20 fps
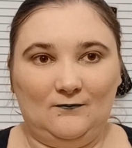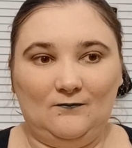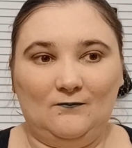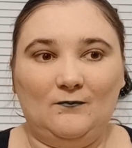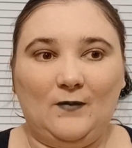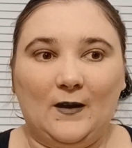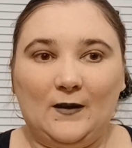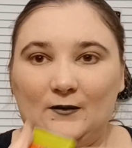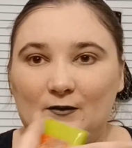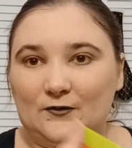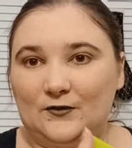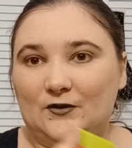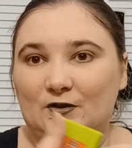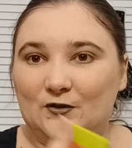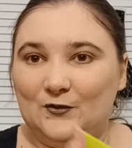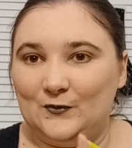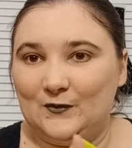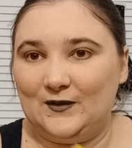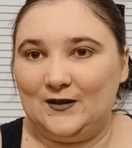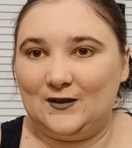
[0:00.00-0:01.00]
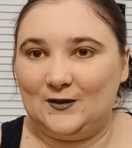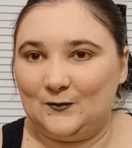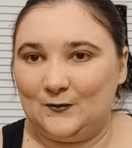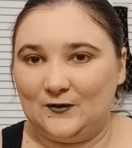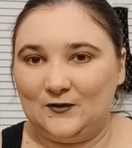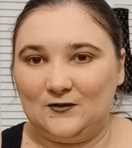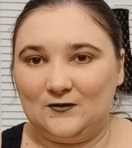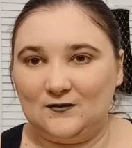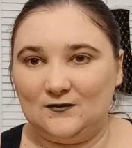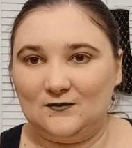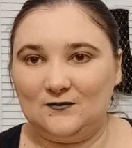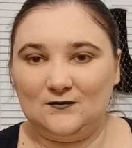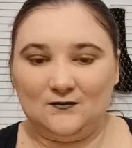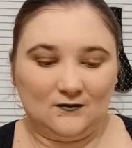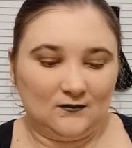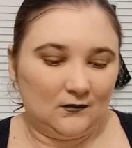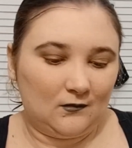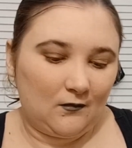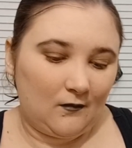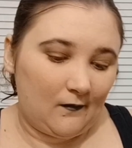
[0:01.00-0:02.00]
better to use this one.
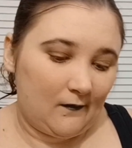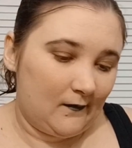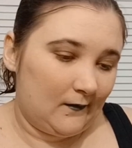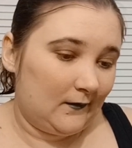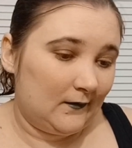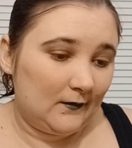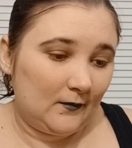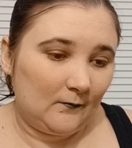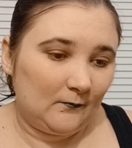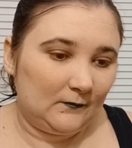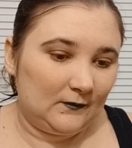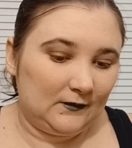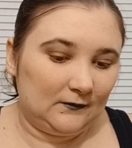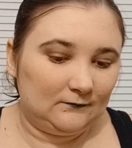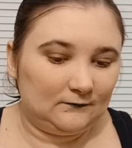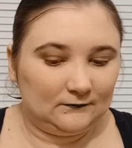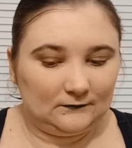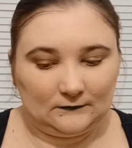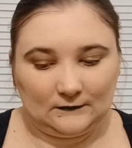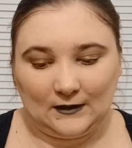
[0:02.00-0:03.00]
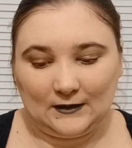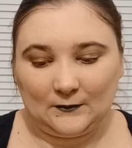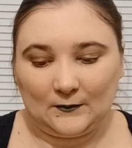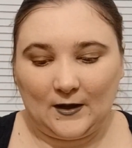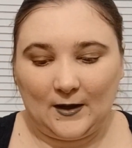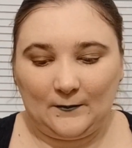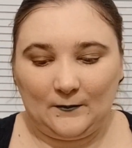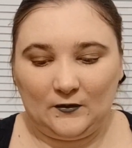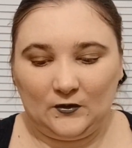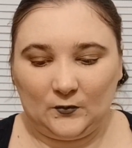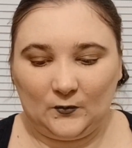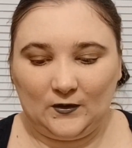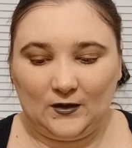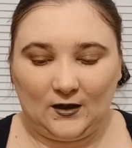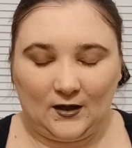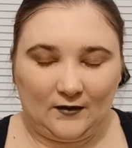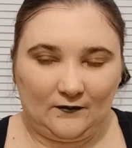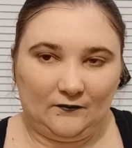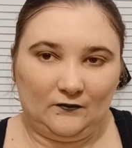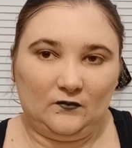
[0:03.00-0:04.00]
But that's what happens when you
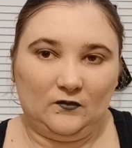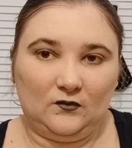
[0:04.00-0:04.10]
have